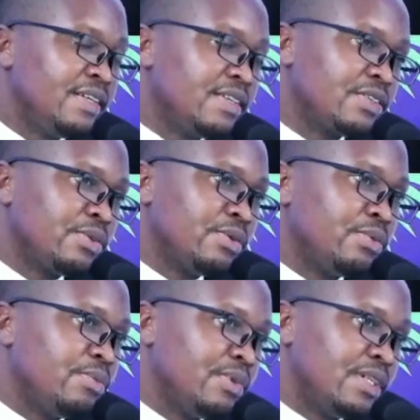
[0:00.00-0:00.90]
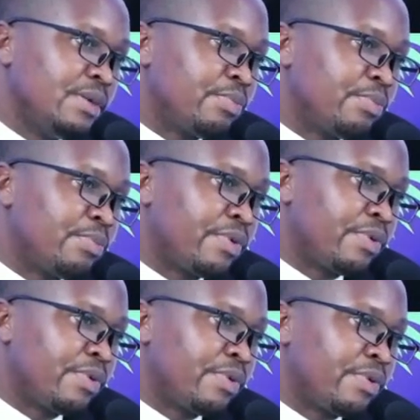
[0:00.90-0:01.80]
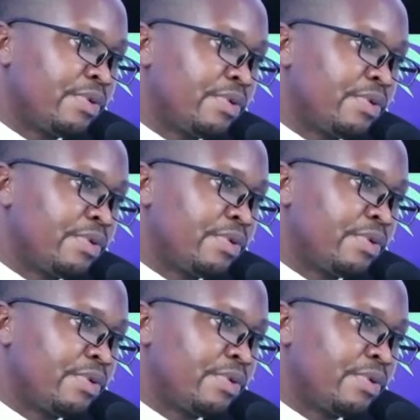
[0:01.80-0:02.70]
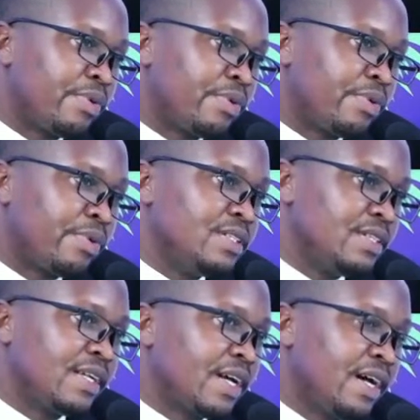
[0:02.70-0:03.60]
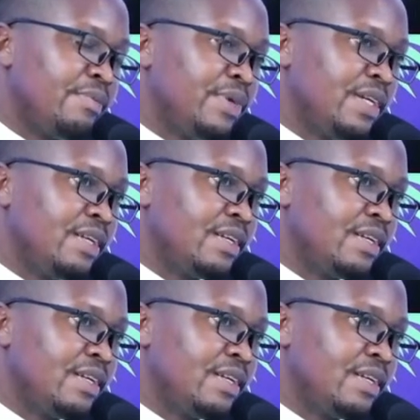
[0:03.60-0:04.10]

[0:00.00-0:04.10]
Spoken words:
So the price is determined by the different bids that come in,